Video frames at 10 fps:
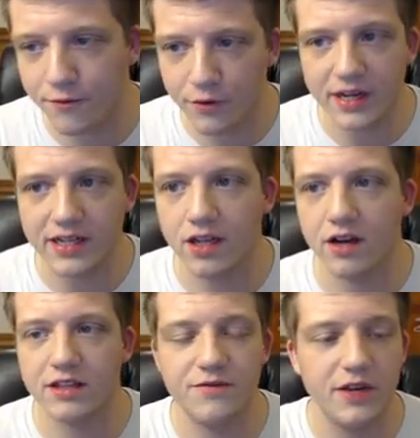freaking
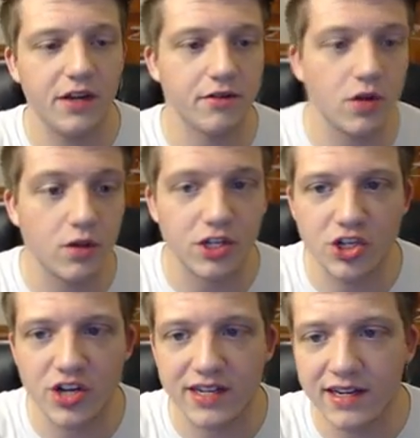long this video is holy
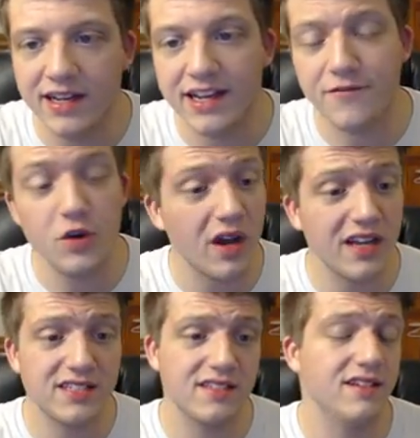shit if you
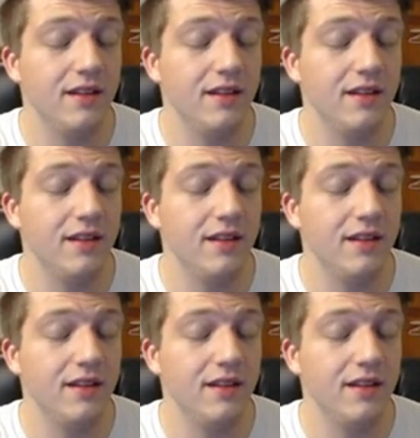guys